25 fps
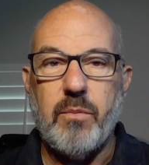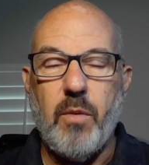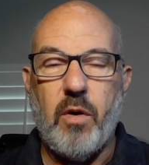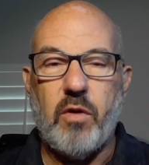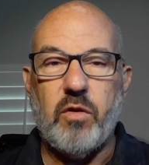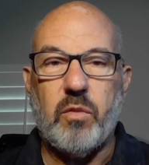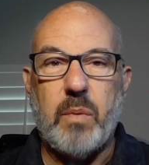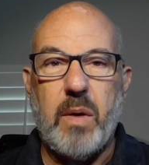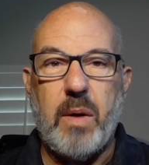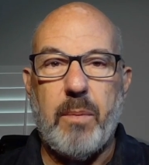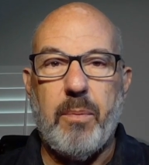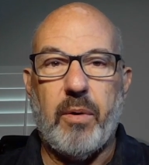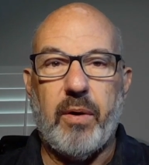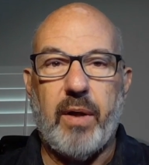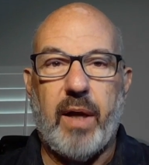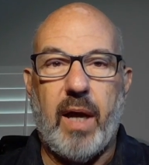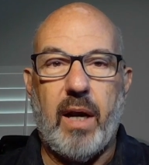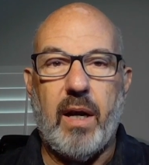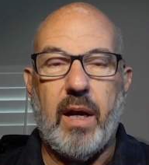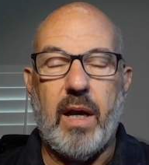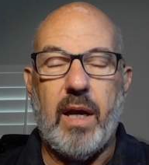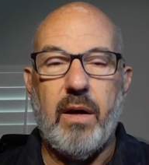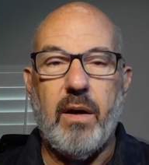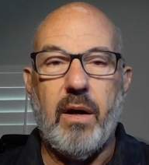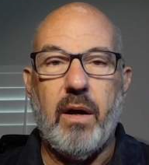Most people
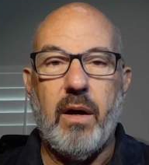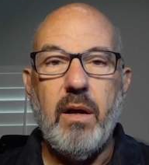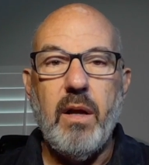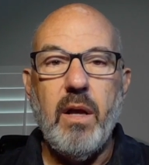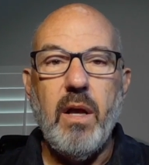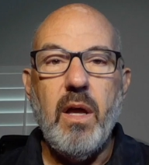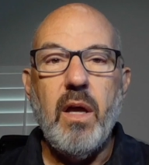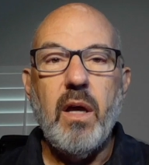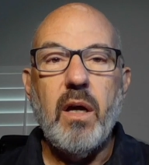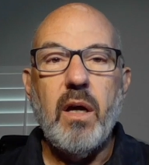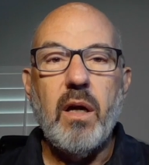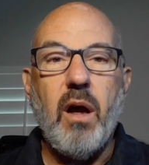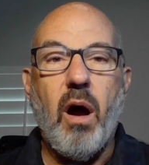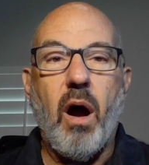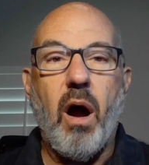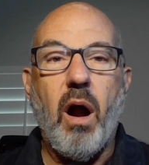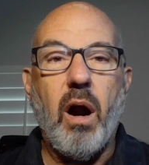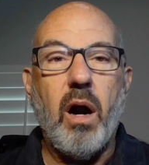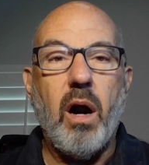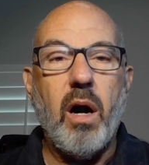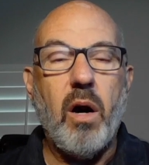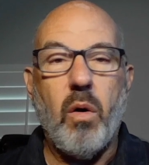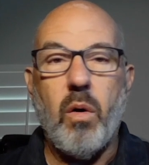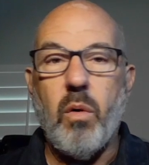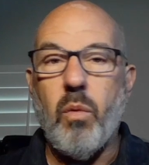get in a
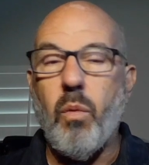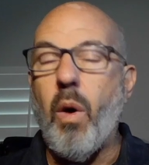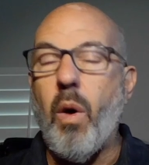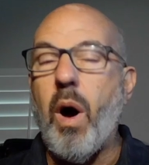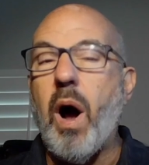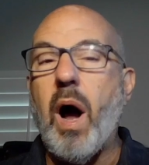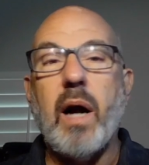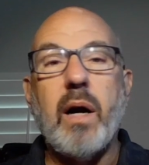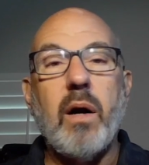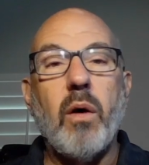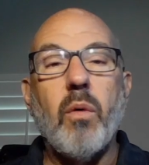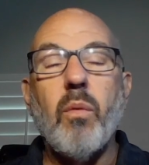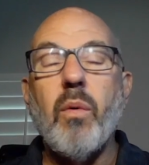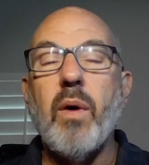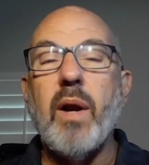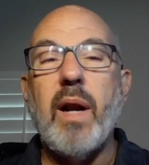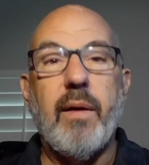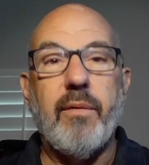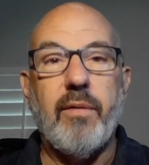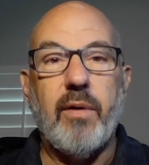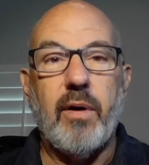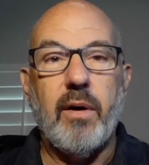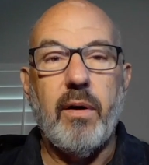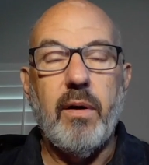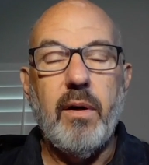car or walk or
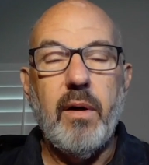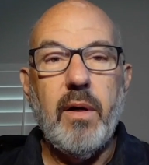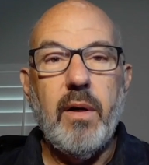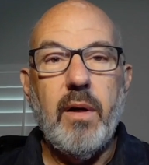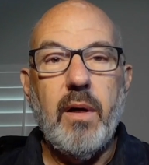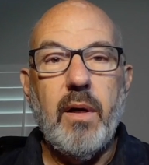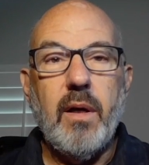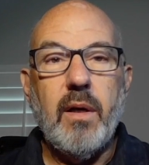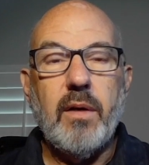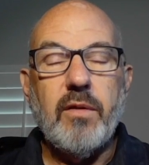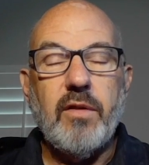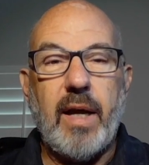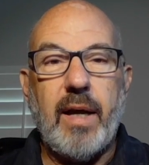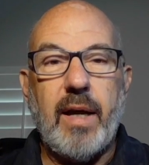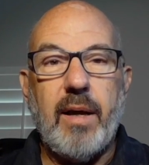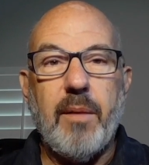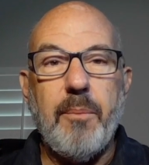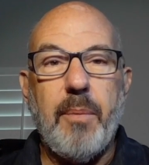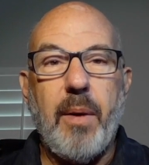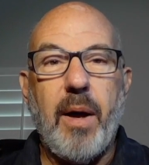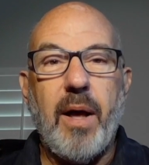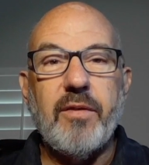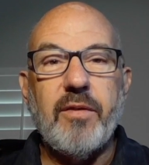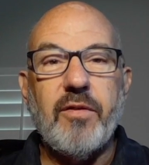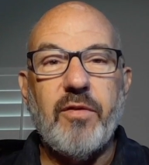whatever, take a
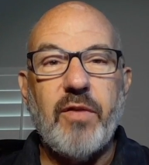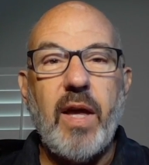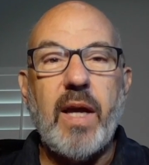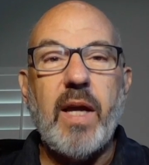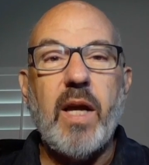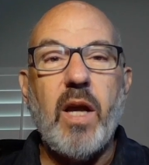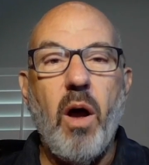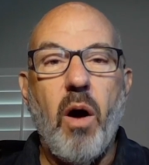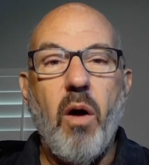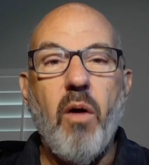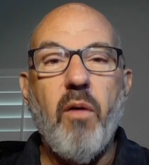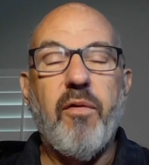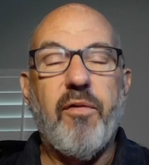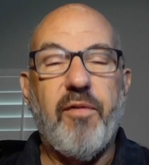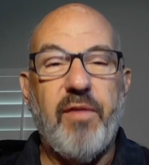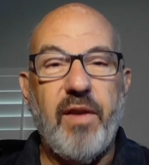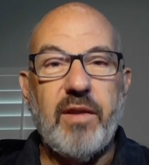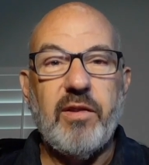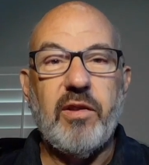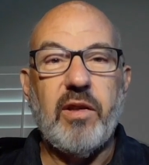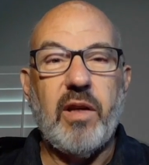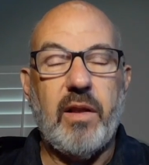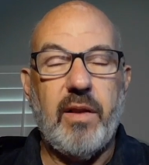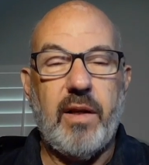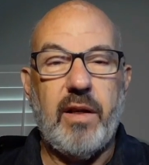bus, they go
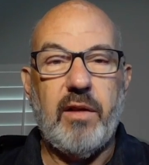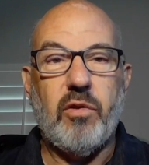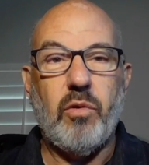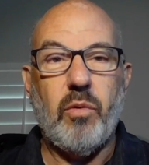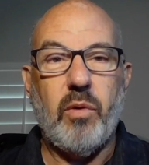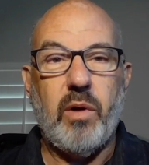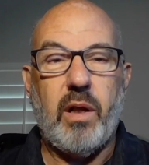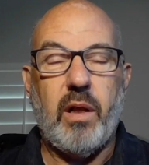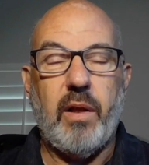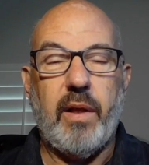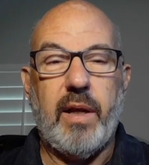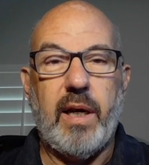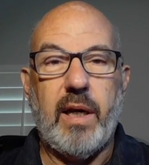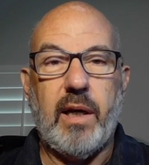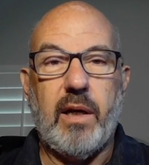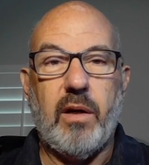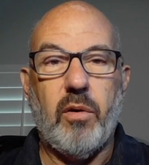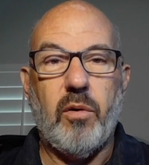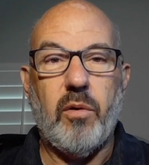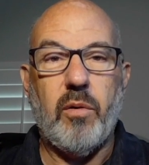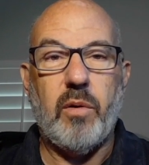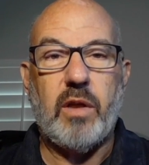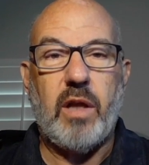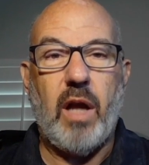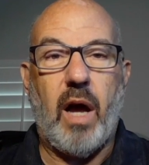physically to a clinic
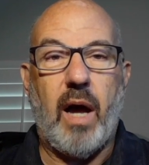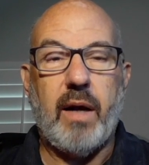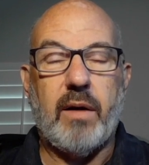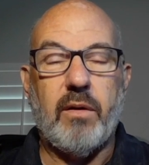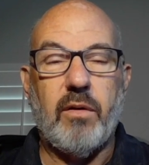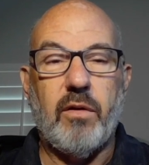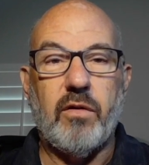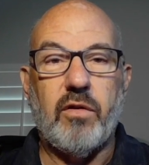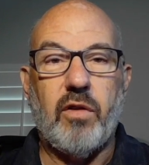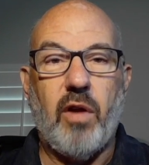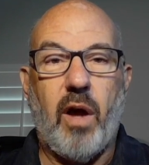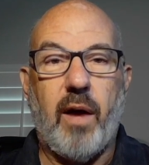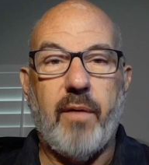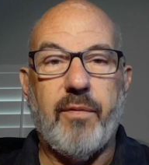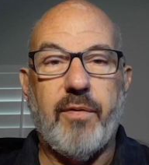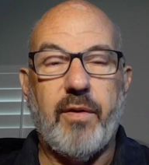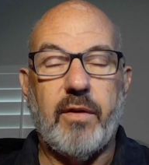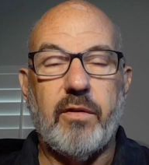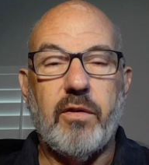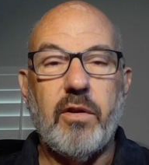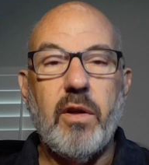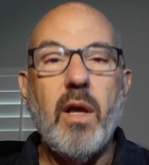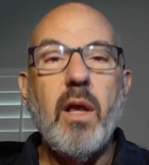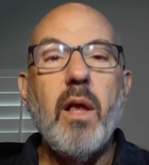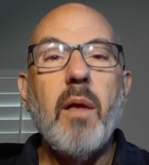or to a doctor's
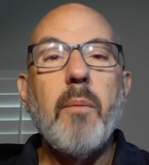office.